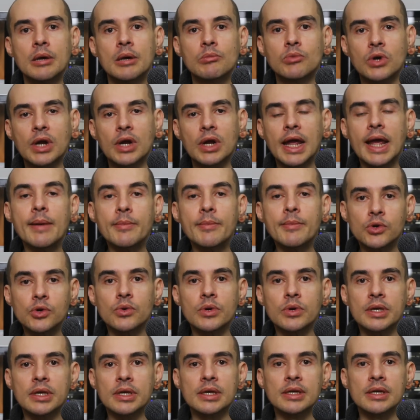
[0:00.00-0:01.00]
What I am
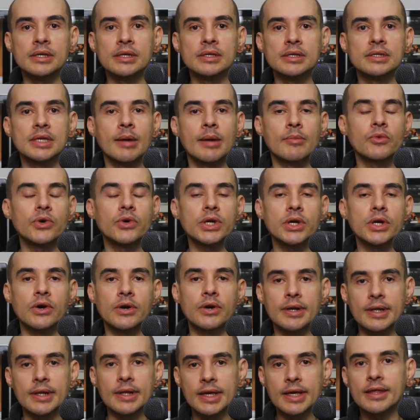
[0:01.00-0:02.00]
doing is I'm going
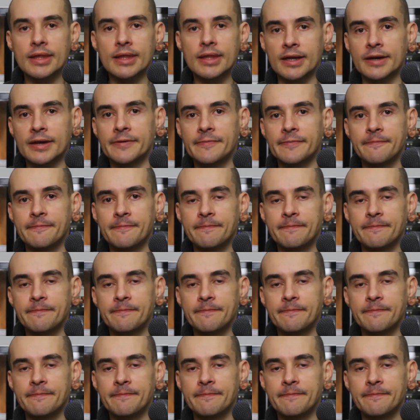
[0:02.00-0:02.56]
on LinkedIn